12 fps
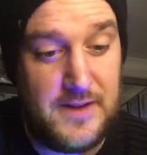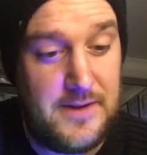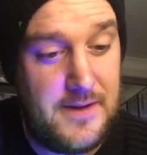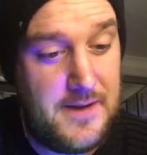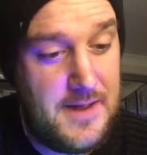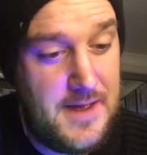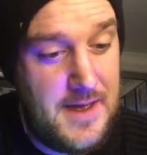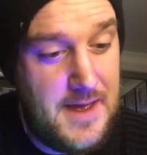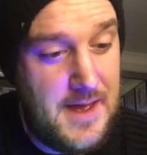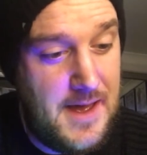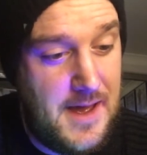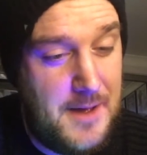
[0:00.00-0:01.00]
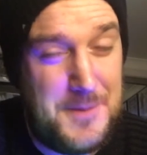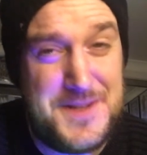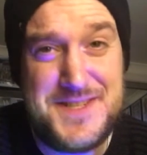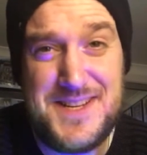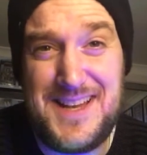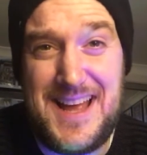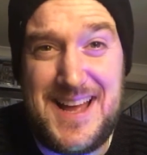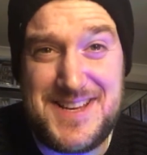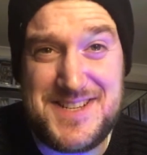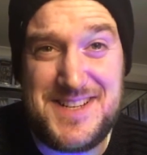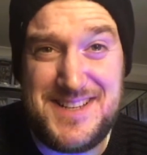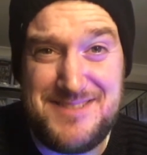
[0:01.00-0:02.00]
here, until I
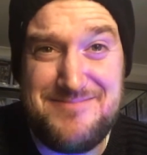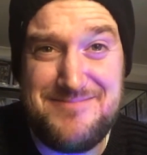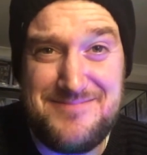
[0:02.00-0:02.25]
actually,